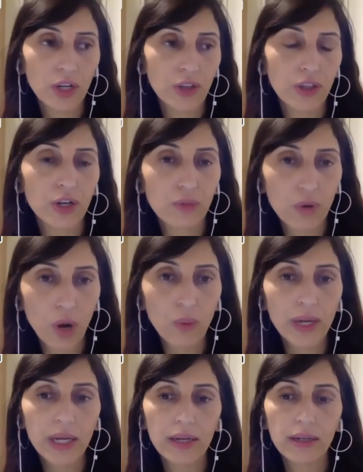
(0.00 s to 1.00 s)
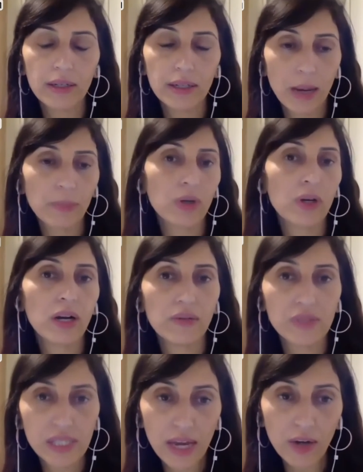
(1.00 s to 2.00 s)
the growing number of
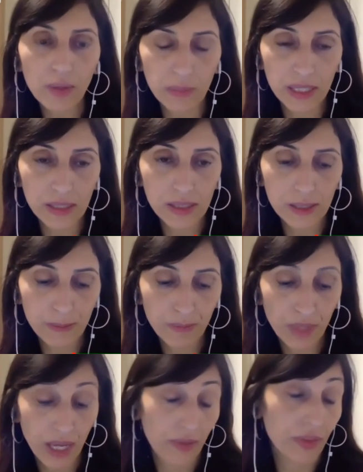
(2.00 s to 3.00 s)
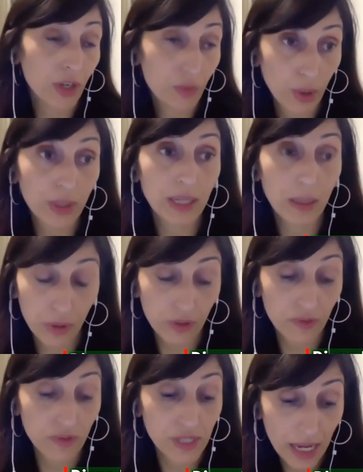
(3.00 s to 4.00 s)
settlements and the growing number of
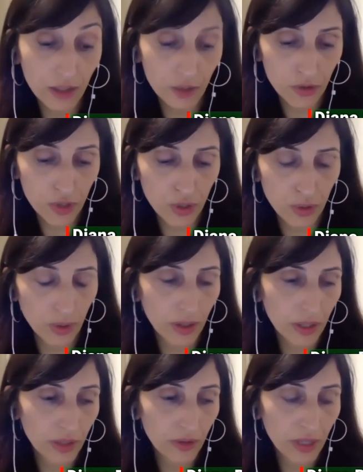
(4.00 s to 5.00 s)
settlers who are